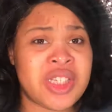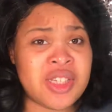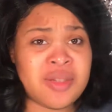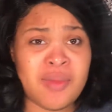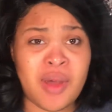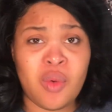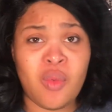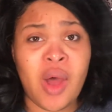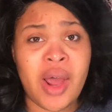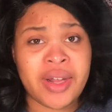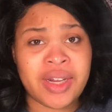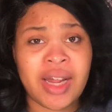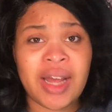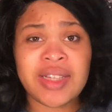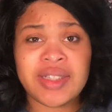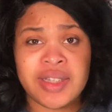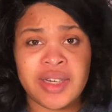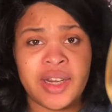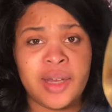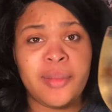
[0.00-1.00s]
This is my wine
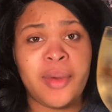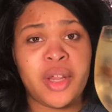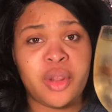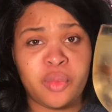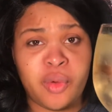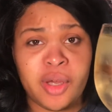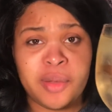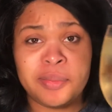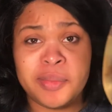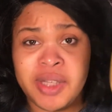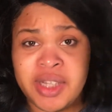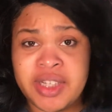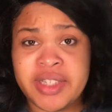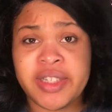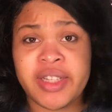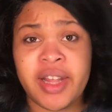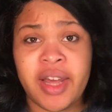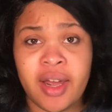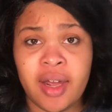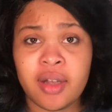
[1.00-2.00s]
glass today, by the way, because
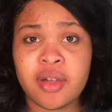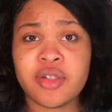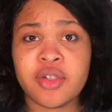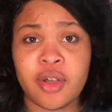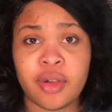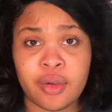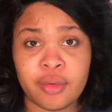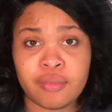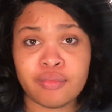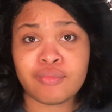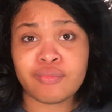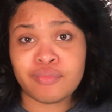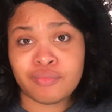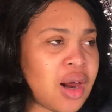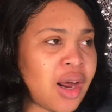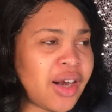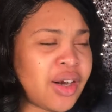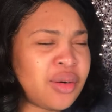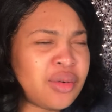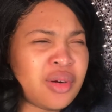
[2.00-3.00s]
of that. So
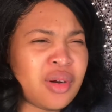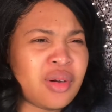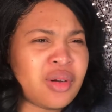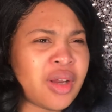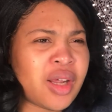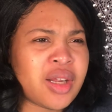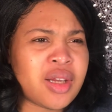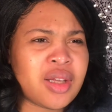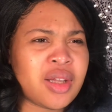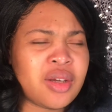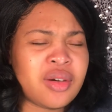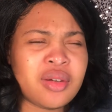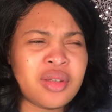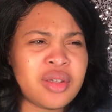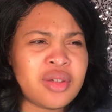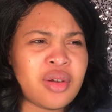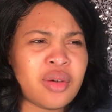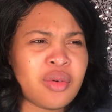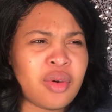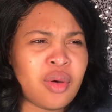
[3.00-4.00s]
I don't know. I
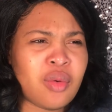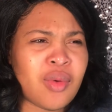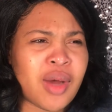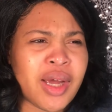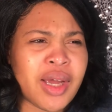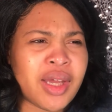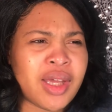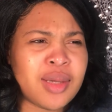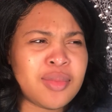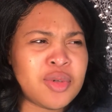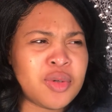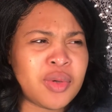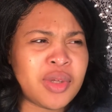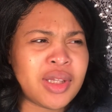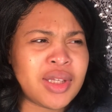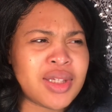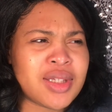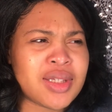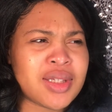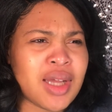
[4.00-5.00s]
literally don't know why I keep
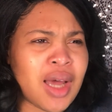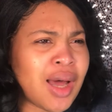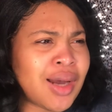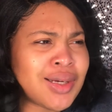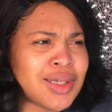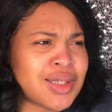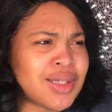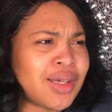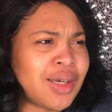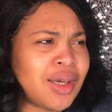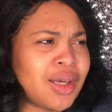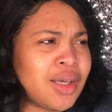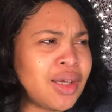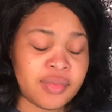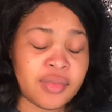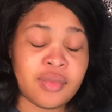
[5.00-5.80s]
doing this, honestly.